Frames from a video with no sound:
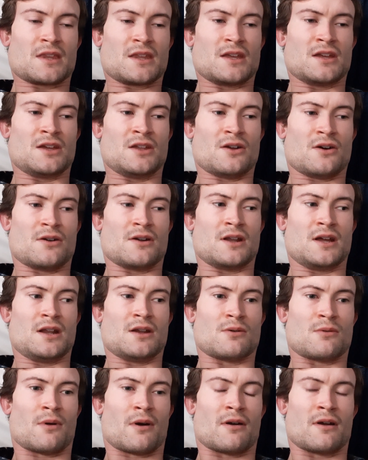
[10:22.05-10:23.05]
You don't need
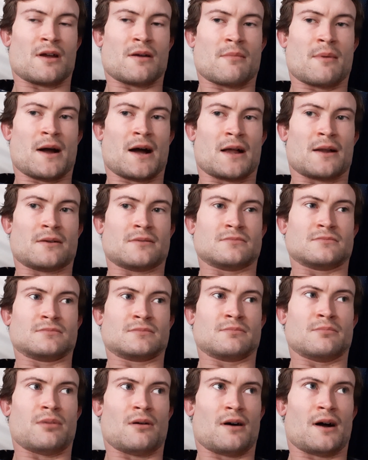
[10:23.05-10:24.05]
to worry about
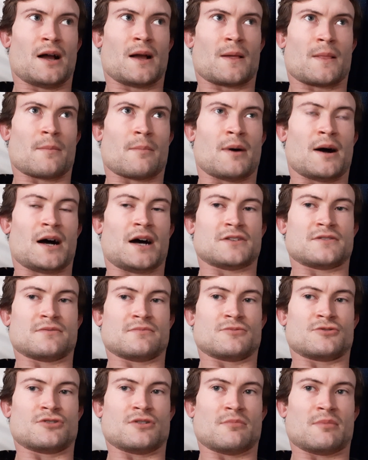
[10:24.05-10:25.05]
buying the parts
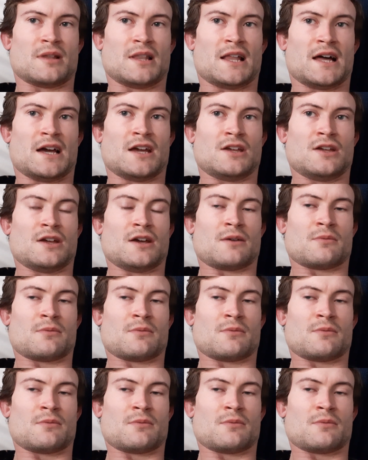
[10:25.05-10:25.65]
from AAA